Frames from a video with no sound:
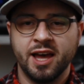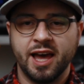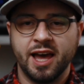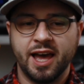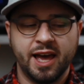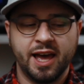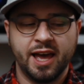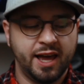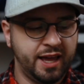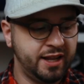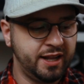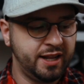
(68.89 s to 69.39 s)

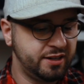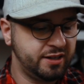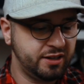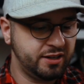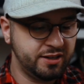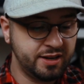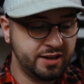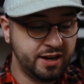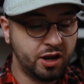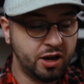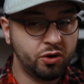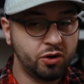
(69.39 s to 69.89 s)
And
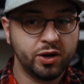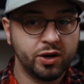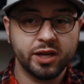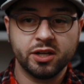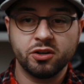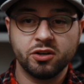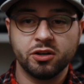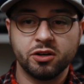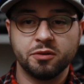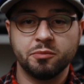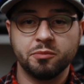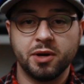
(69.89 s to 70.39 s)
now I
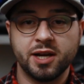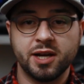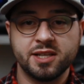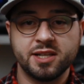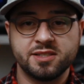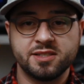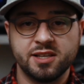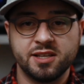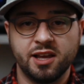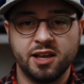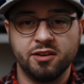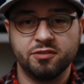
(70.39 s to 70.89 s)
got
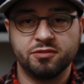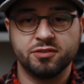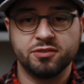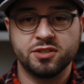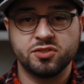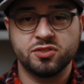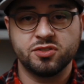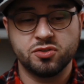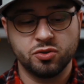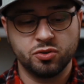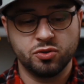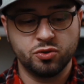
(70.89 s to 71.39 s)
myself a
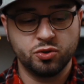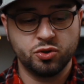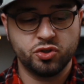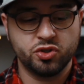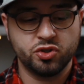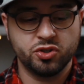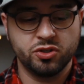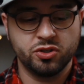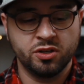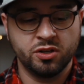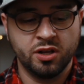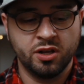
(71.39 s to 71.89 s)

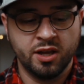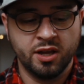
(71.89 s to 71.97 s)
solution.